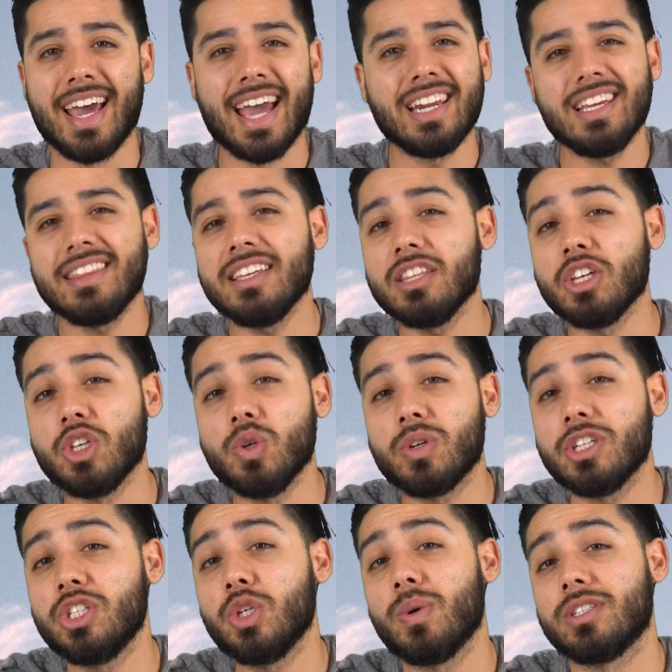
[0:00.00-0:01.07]
anything that you
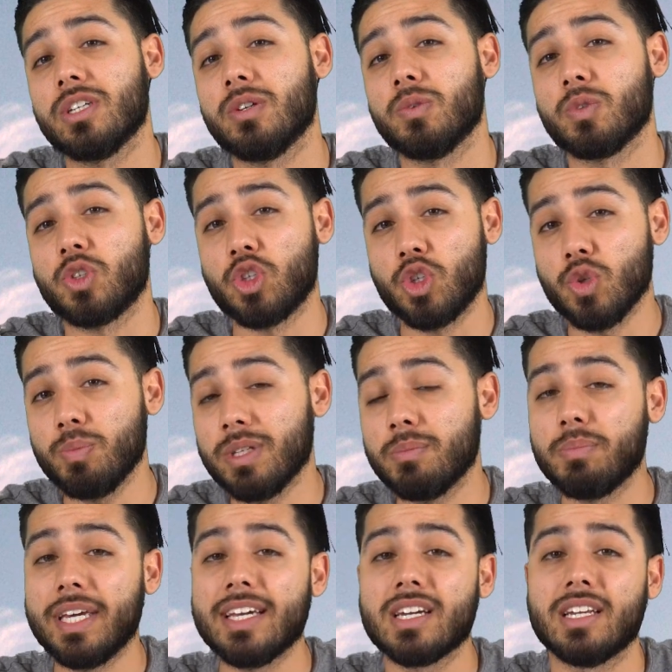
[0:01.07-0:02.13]
could do as a human
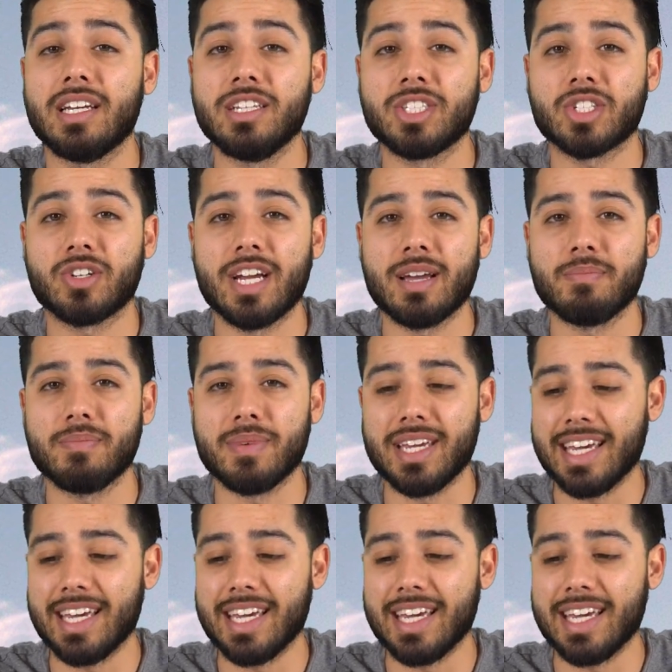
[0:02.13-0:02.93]
being on Instagram,